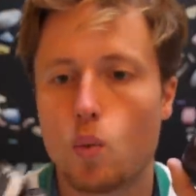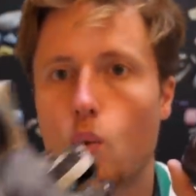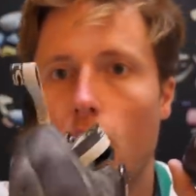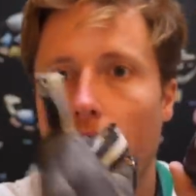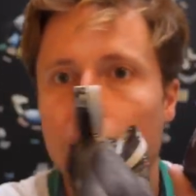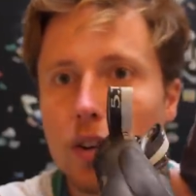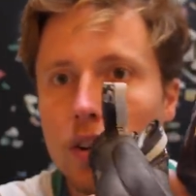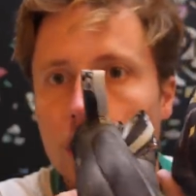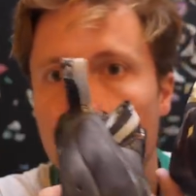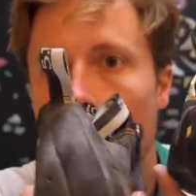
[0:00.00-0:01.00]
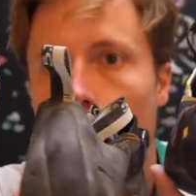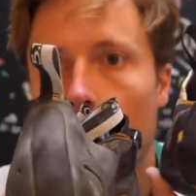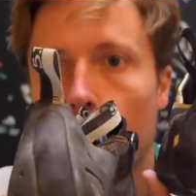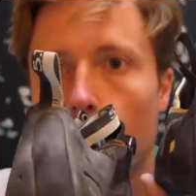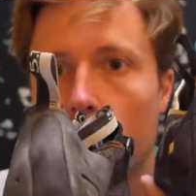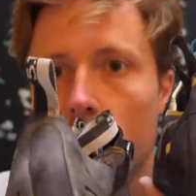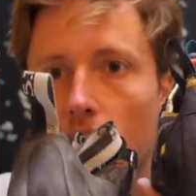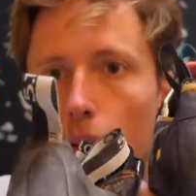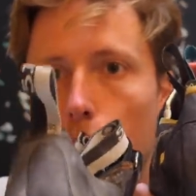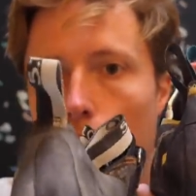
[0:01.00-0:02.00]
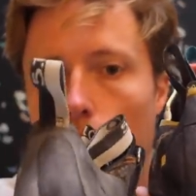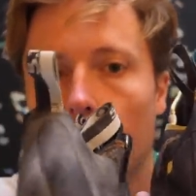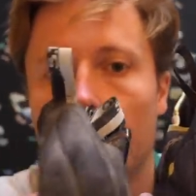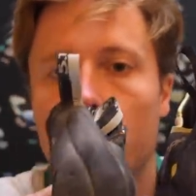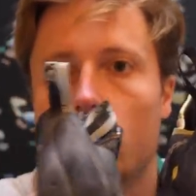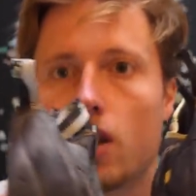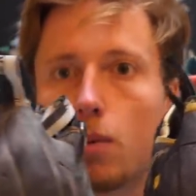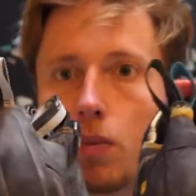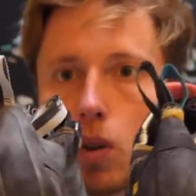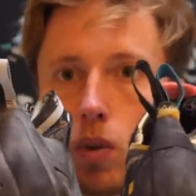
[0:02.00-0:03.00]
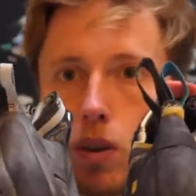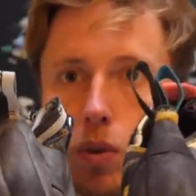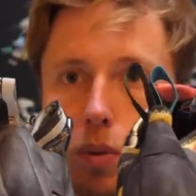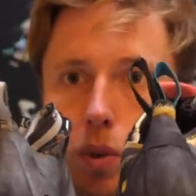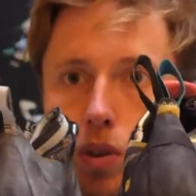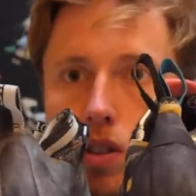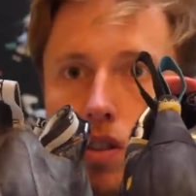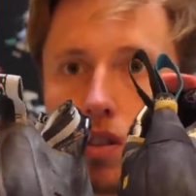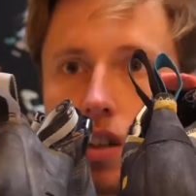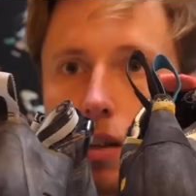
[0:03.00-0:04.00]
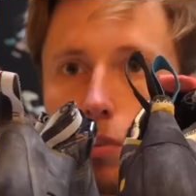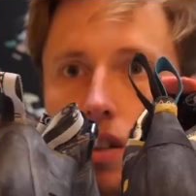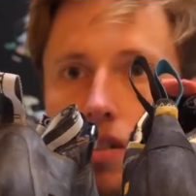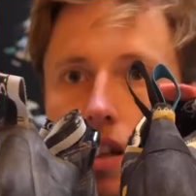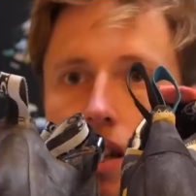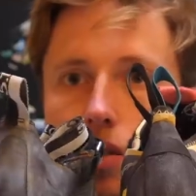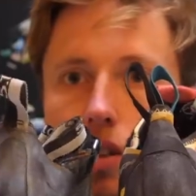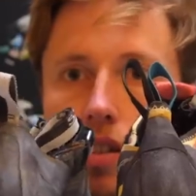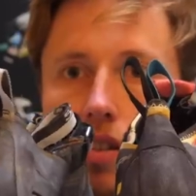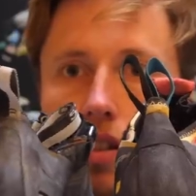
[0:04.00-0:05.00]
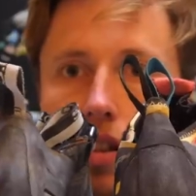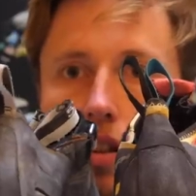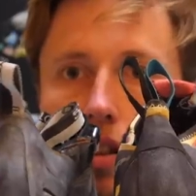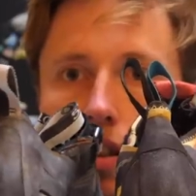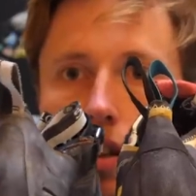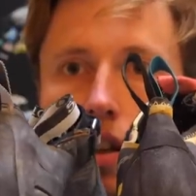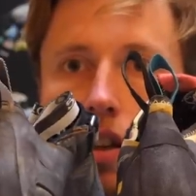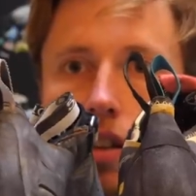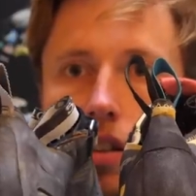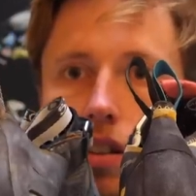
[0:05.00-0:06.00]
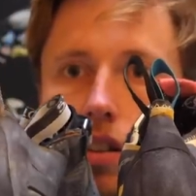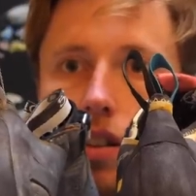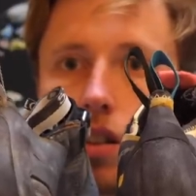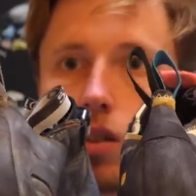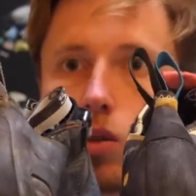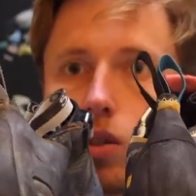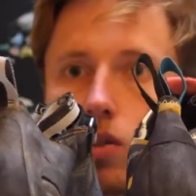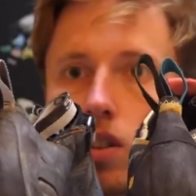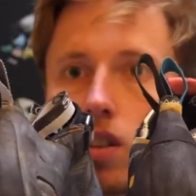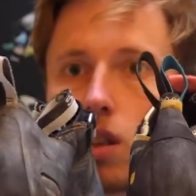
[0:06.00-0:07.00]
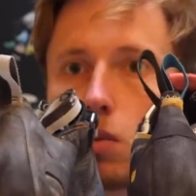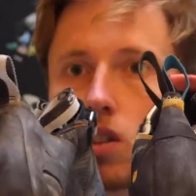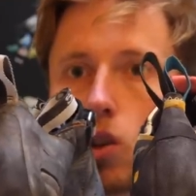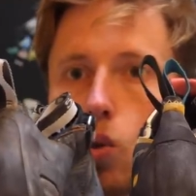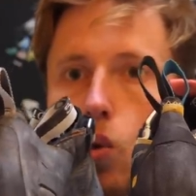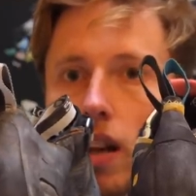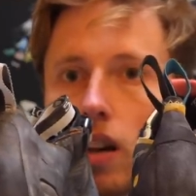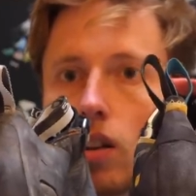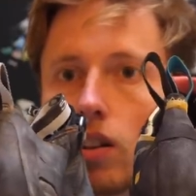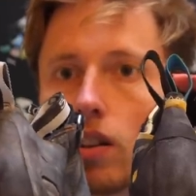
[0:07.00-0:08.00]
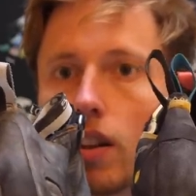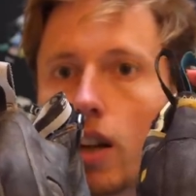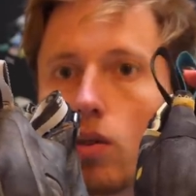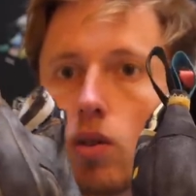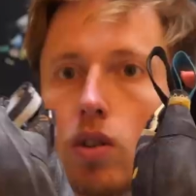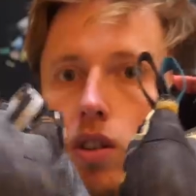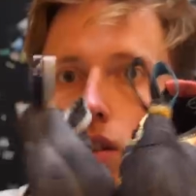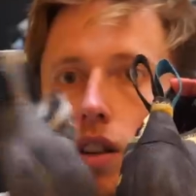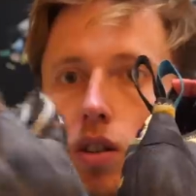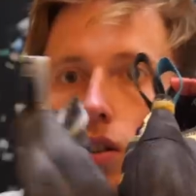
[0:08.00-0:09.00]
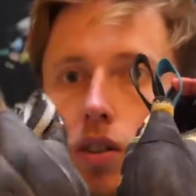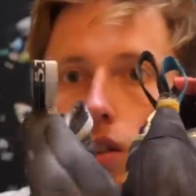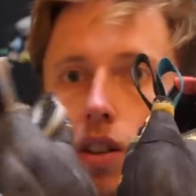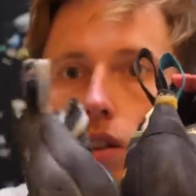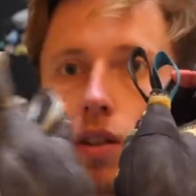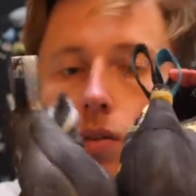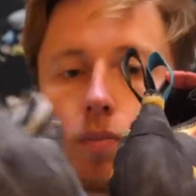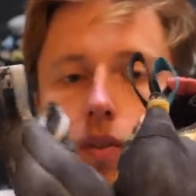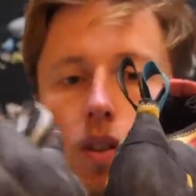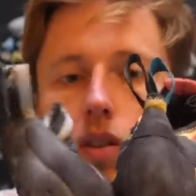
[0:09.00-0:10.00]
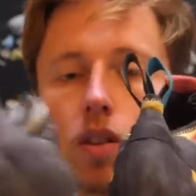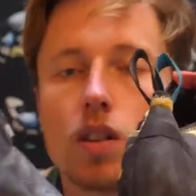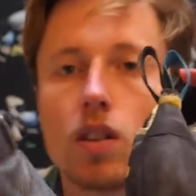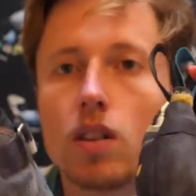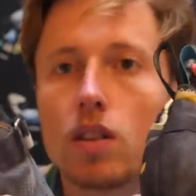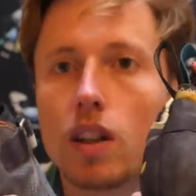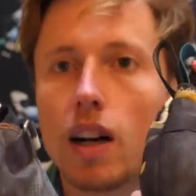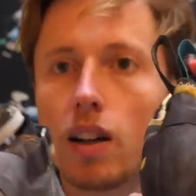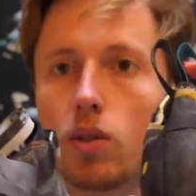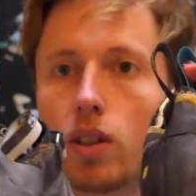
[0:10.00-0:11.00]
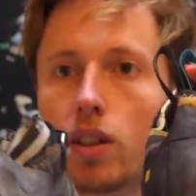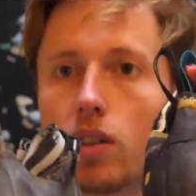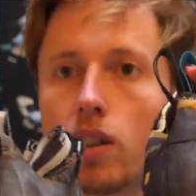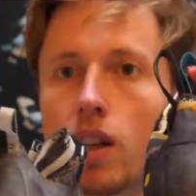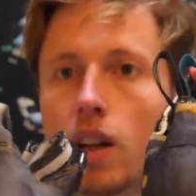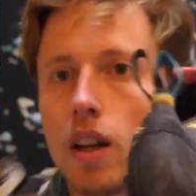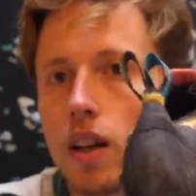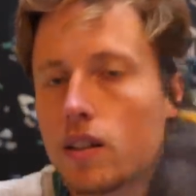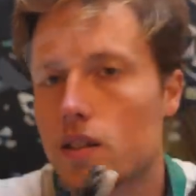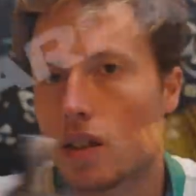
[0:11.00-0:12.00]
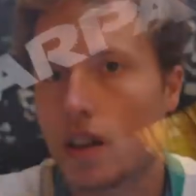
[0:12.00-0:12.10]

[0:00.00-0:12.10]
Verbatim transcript: wider than, for example, on the team. When we put these side by side, you can see that the The heel hook of the team is quite a lot narrower than on the on the uh, Drago here, and this is